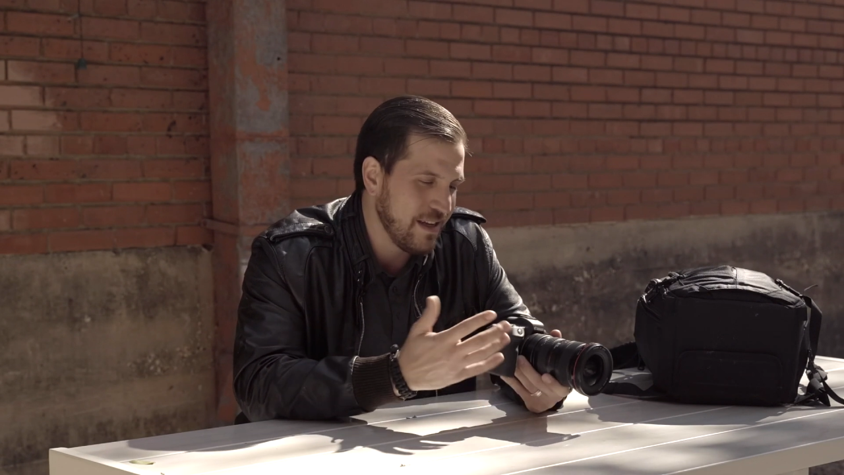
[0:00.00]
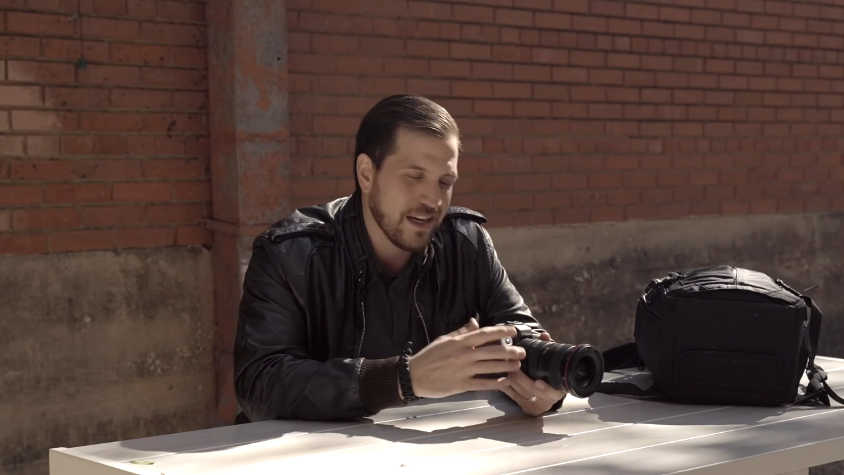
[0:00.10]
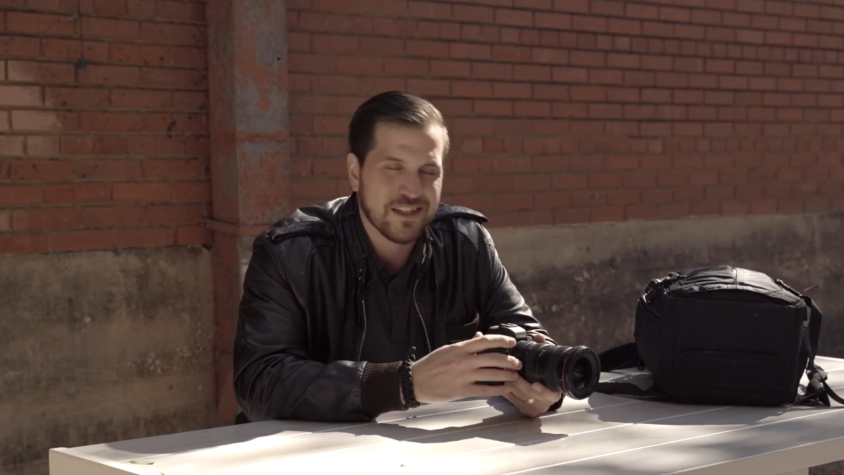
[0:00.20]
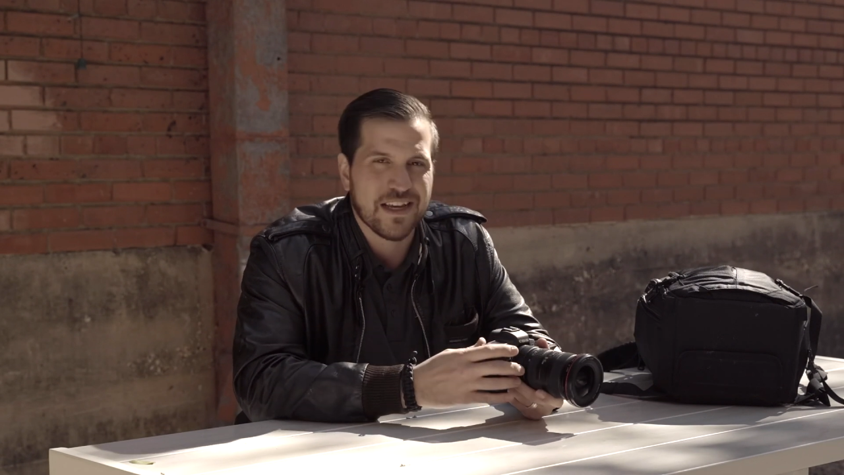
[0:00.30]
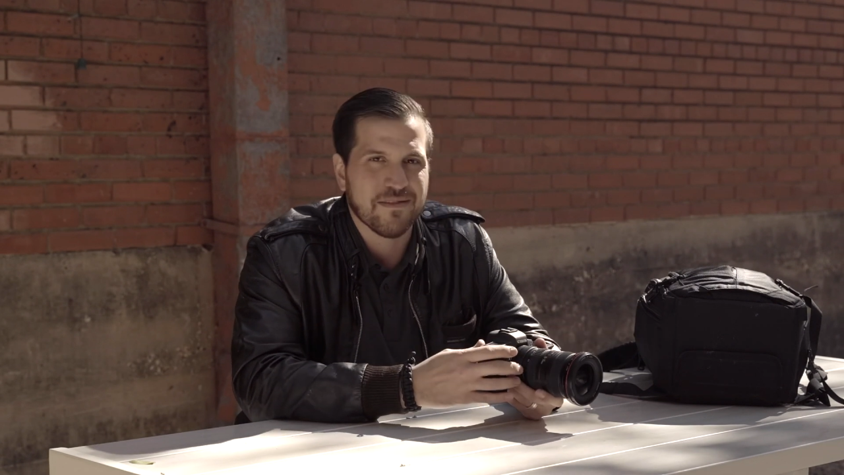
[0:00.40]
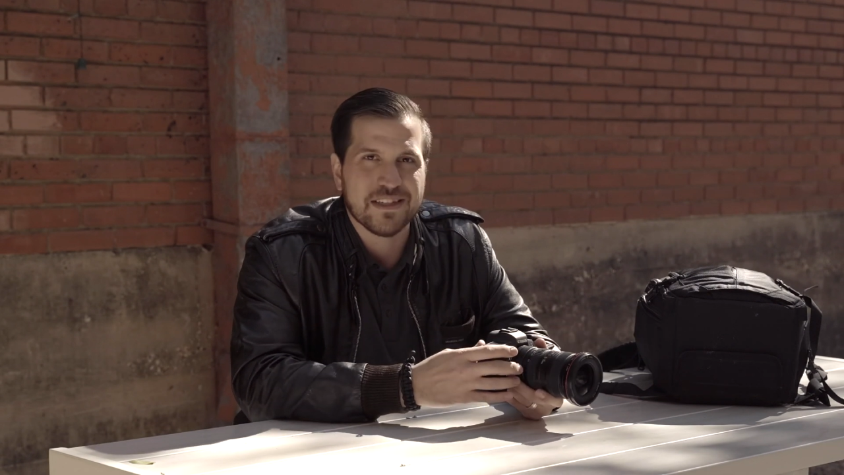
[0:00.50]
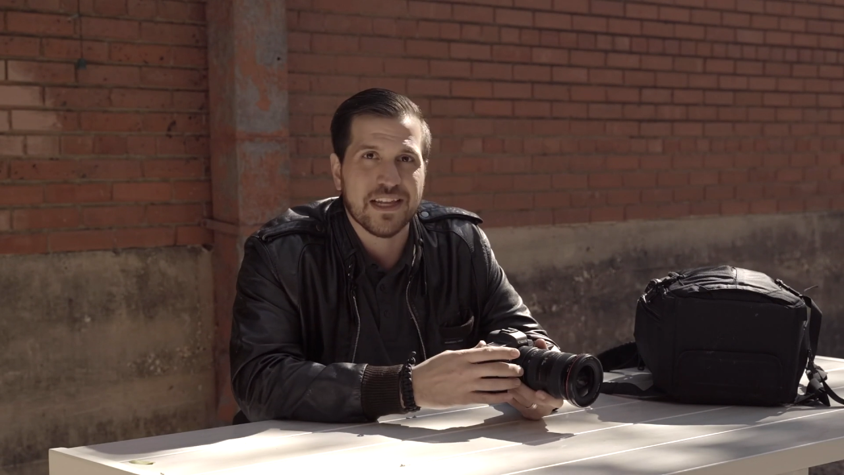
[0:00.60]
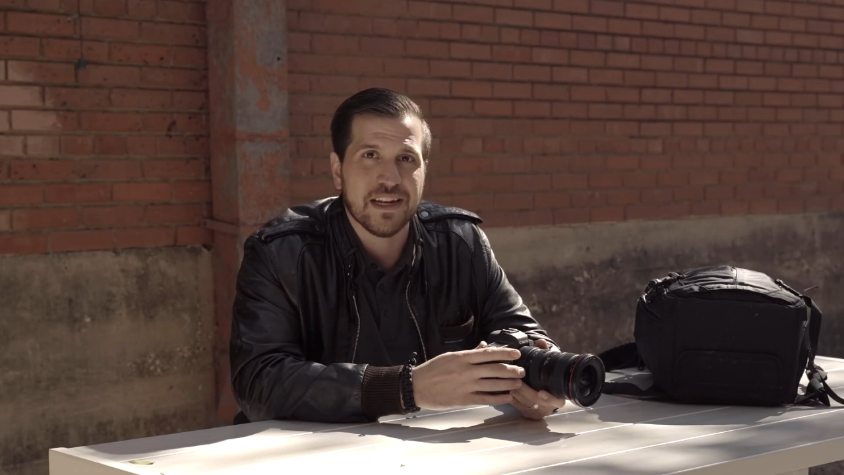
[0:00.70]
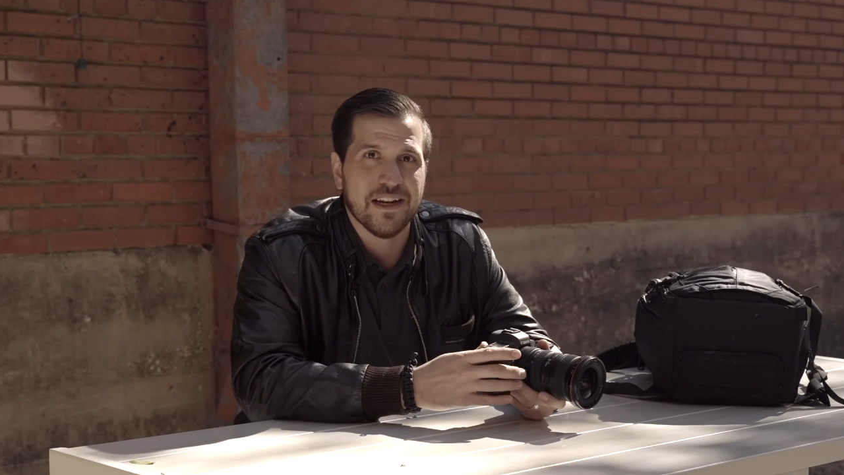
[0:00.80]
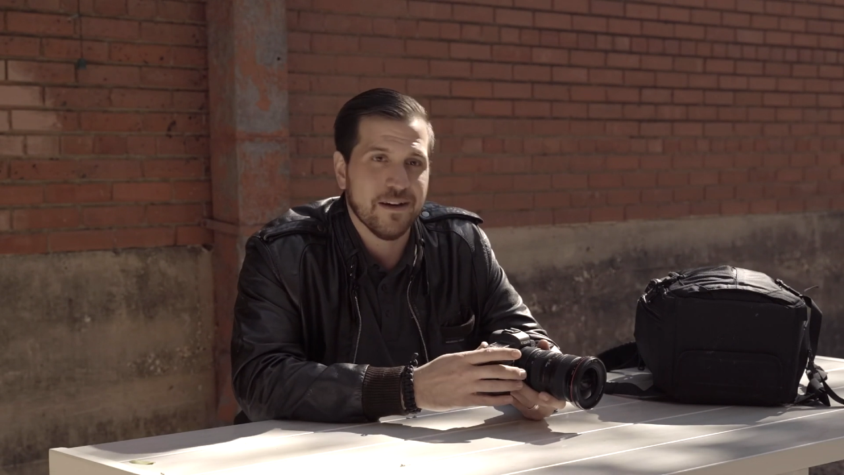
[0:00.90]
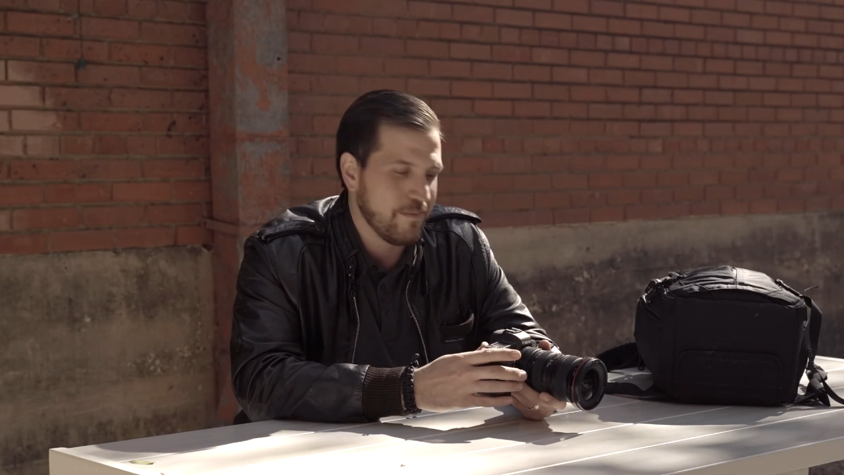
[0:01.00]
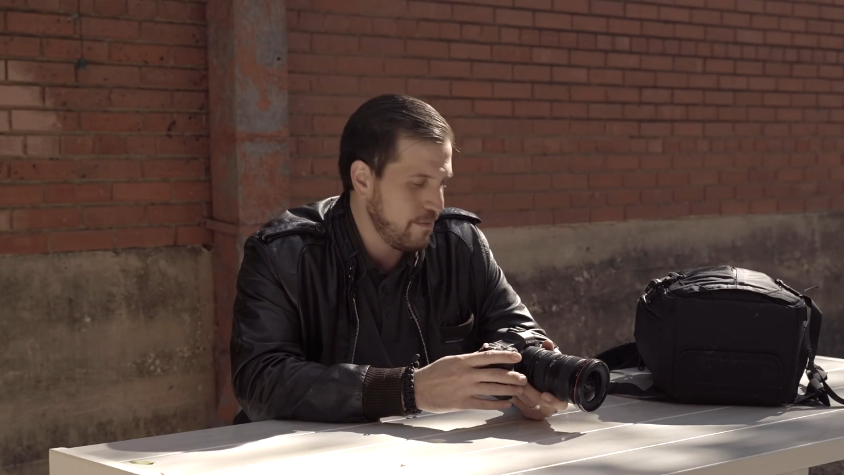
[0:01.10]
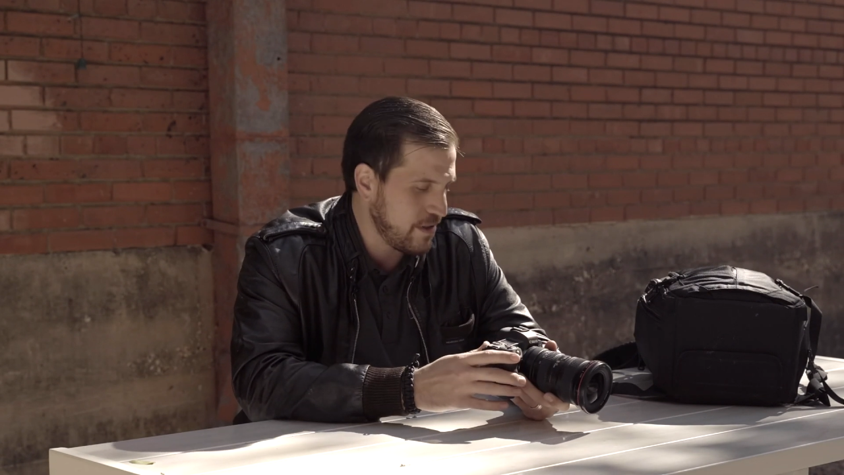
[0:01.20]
I just haven't set it up.